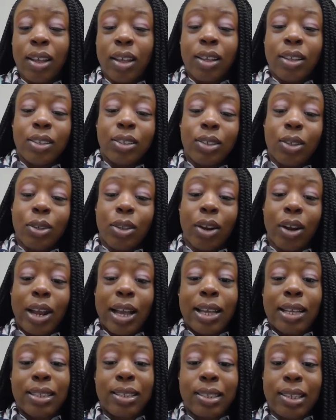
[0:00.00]
So there
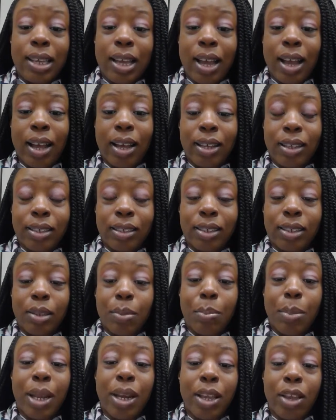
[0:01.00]
are STIs,
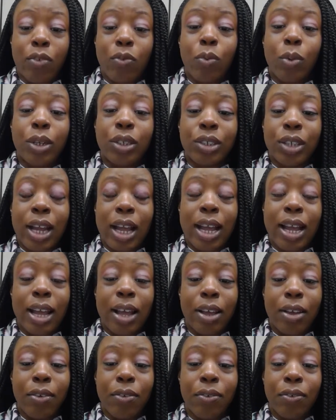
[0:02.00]
many of which
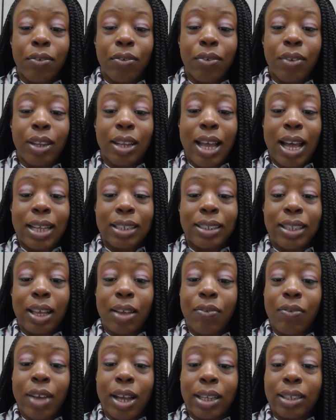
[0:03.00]
have lasting
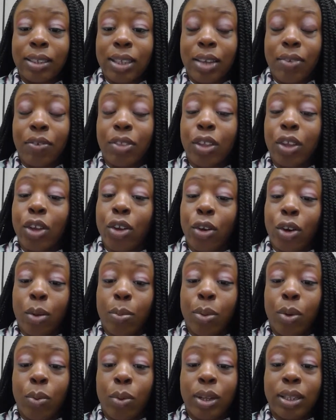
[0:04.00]
effects. Even the
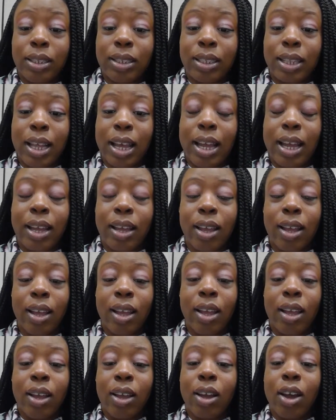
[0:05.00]
curable ones like
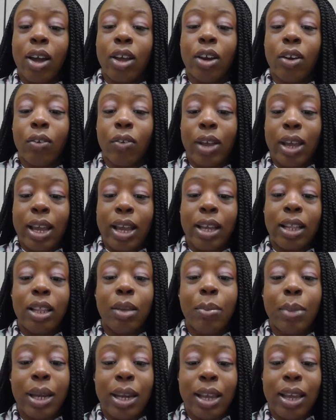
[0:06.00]
gonorrhea and
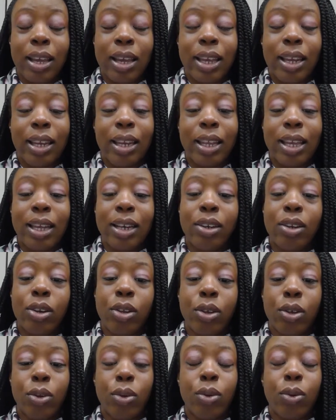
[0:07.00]
chlamydia can lead
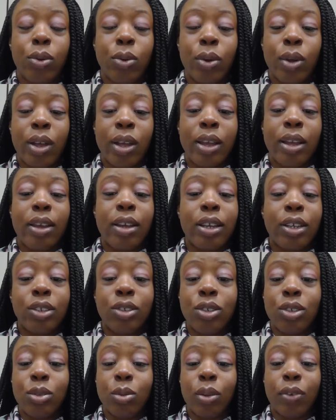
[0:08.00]
to
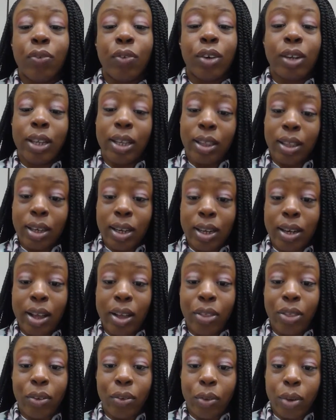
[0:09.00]
issues with fertility down
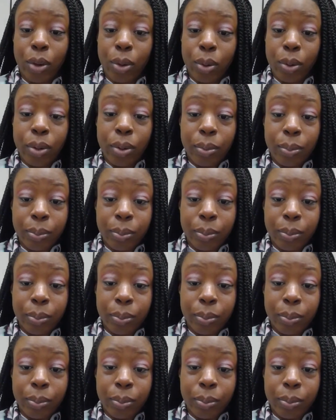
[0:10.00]
the road,